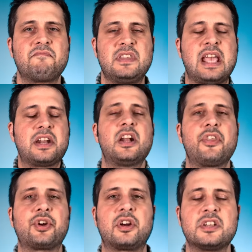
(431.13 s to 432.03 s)
yet
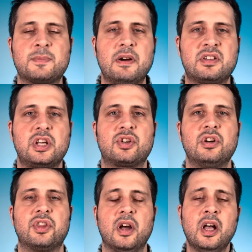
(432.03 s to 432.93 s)
another conspiracy
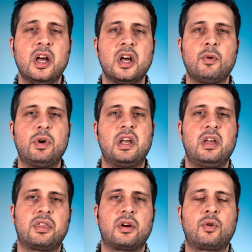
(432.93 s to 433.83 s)
truther
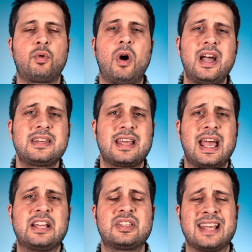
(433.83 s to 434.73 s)
with quite
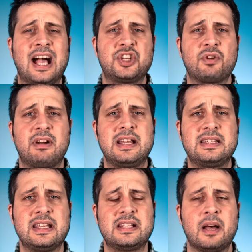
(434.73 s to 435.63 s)

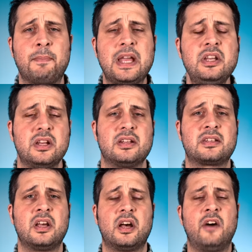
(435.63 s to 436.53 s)
exaggerated opinions
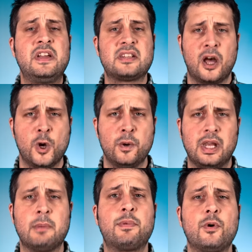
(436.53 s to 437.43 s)
of his own
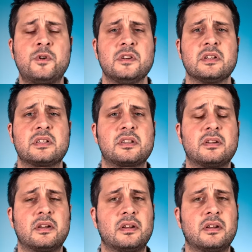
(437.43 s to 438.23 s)
importance.